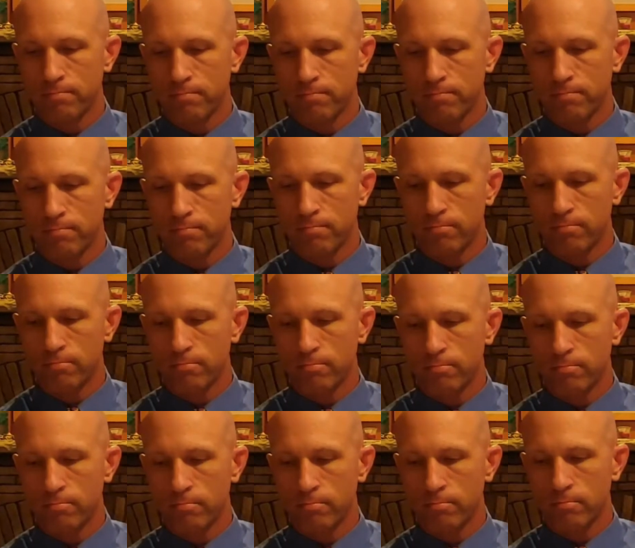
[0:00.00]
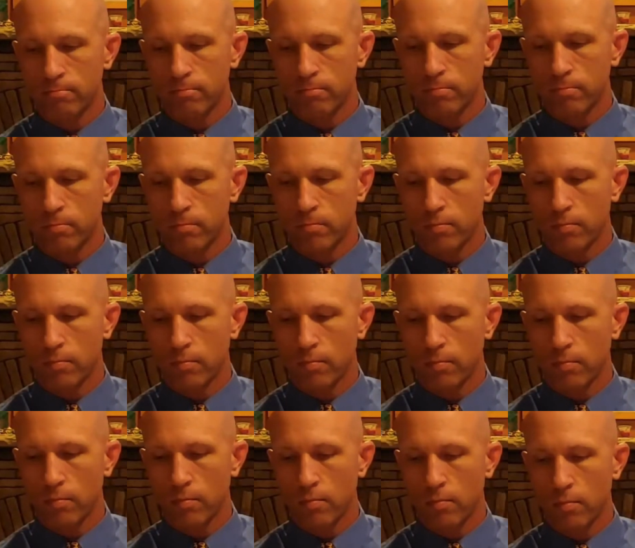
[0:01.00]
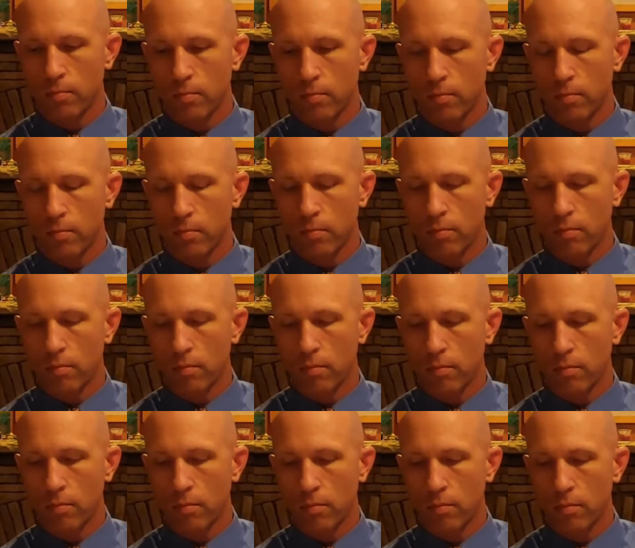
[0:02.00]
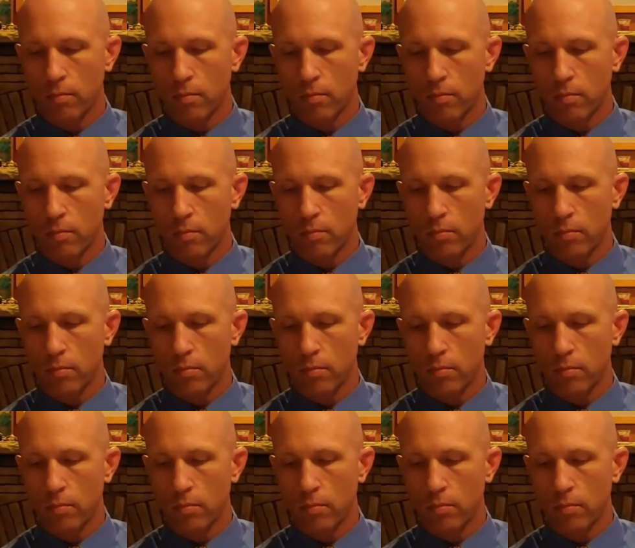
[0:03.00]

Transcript: No one is speaking in this clip.